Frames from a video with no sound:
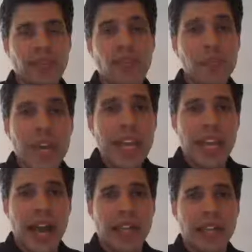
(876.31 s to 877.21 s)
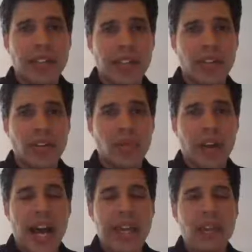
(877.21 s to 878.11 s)
For me, I can tell you,
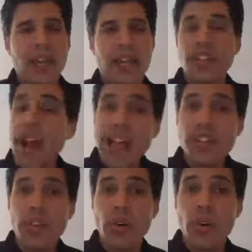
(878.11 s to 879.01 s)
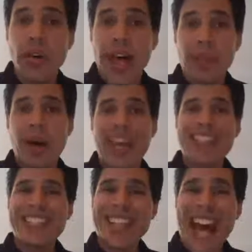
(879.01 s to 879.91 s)
when I got to grad school and my
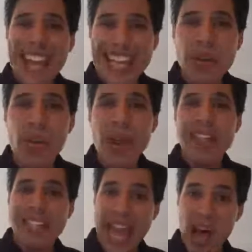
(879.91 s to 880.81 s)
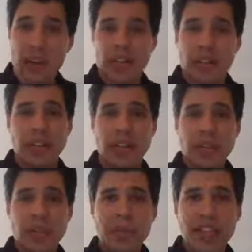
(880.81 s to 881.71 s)
anxiety went down,
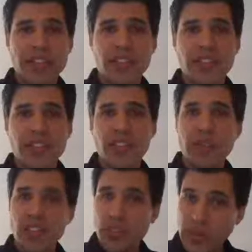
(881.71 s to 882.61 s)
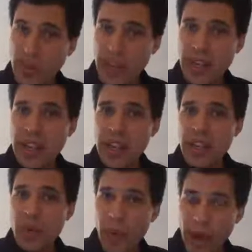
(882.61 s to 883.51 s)
my self-esteem issues went
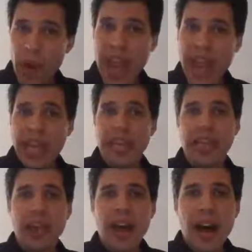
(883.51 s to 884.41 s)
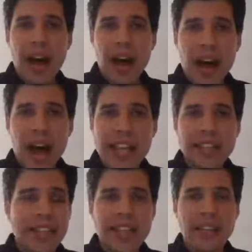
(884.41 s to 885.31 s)
away, I
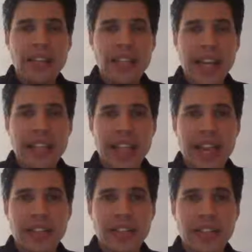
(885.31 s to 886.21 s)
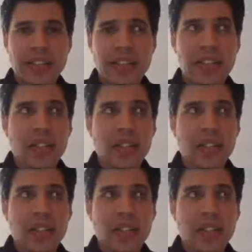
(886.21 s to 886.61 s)
sat down to take tests,